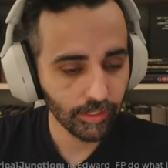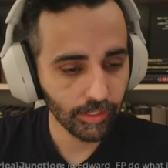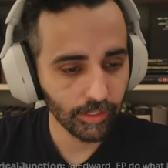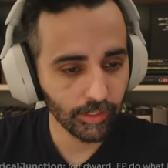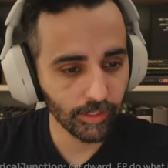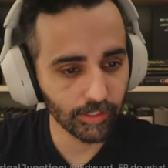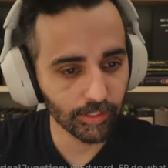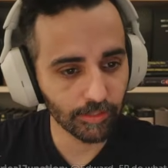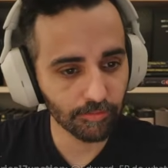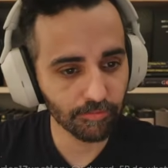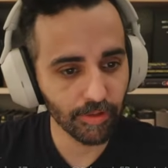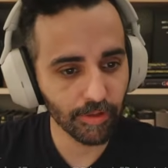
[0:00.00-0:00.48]

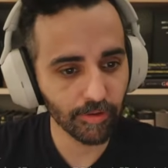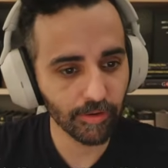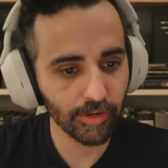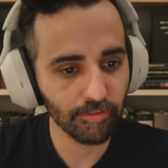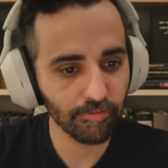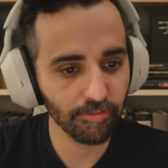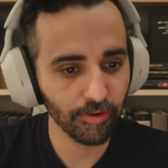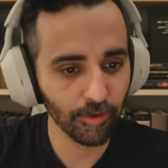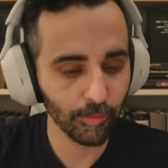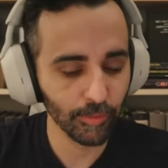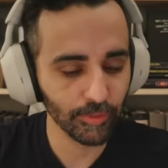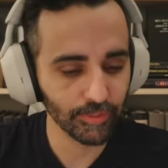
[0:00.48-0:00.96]
Confounding
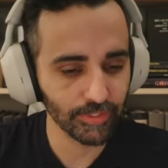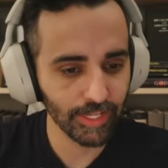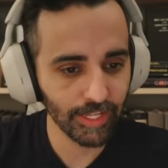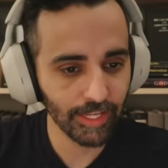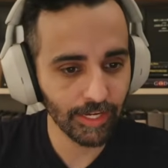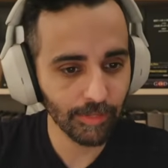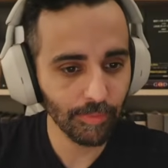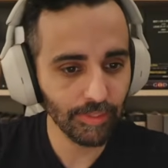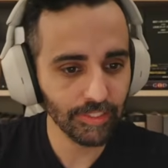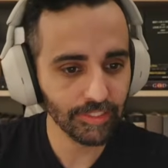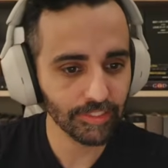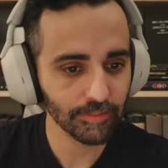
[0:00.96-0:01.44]
pheromones.
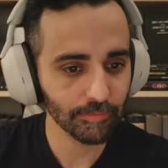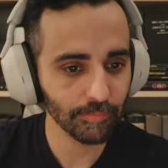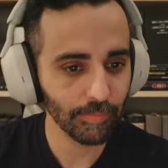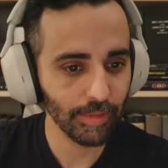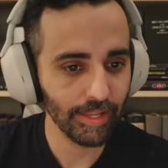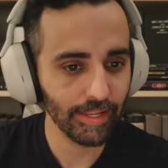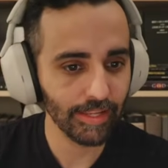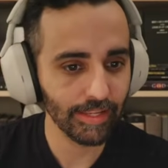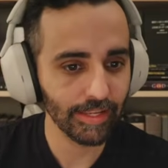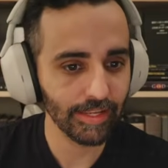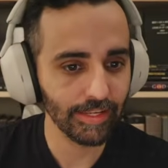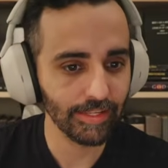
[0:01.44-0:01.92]
Enemies
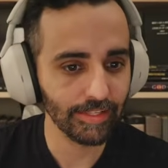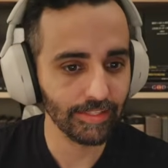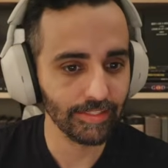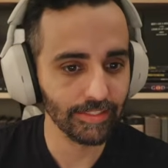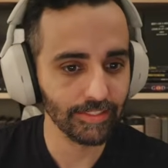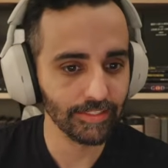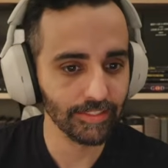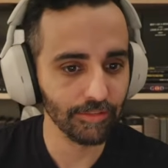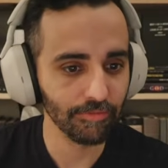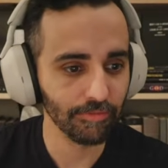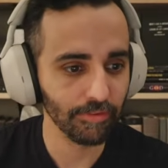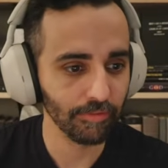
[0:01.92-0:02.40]
make a
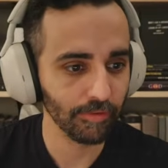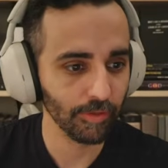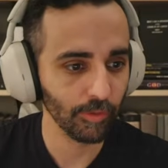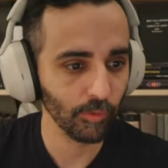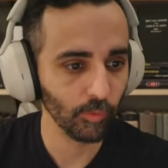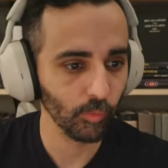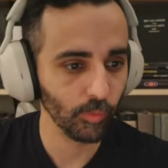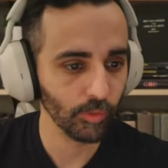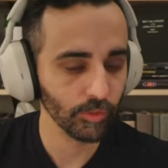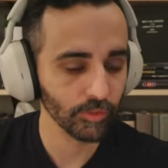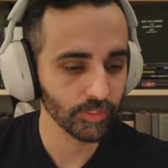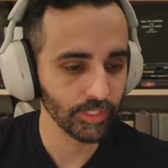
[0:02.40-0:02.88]
DC
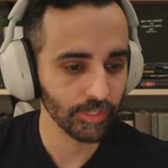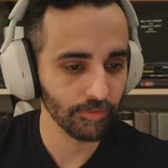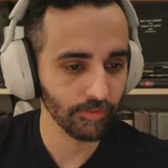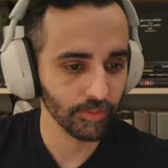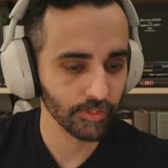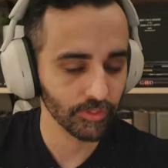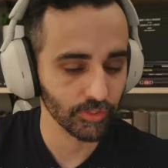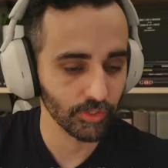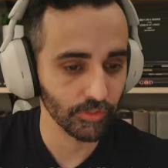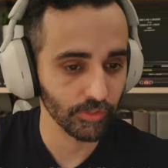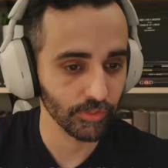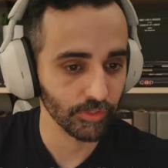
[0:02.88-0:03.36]
15 will save at the
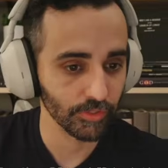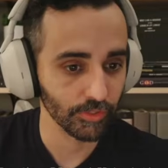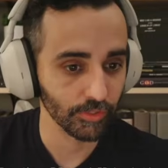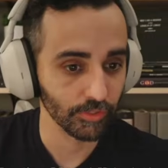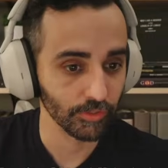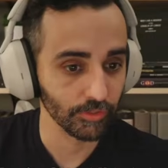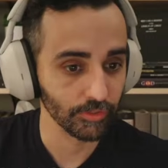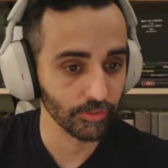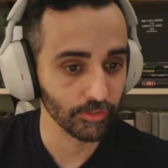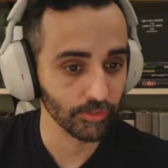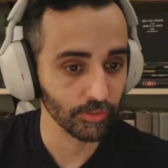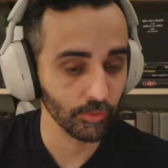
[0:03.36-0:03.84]
start of their
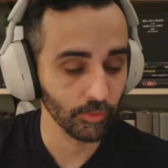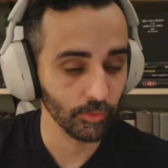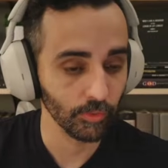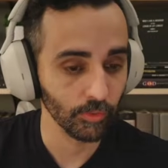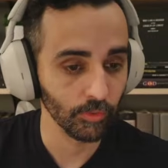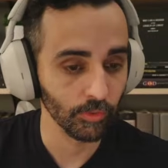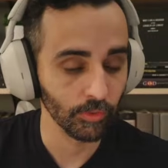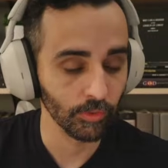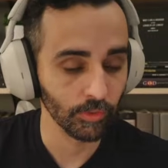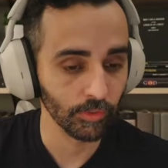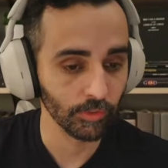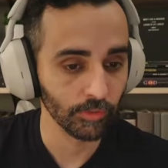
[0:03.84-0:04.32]
turns,
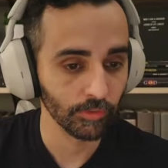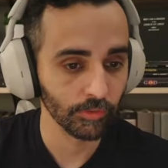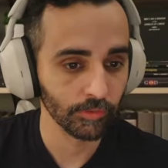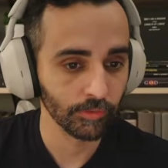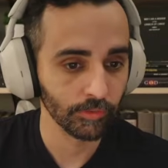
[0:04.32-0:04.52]
or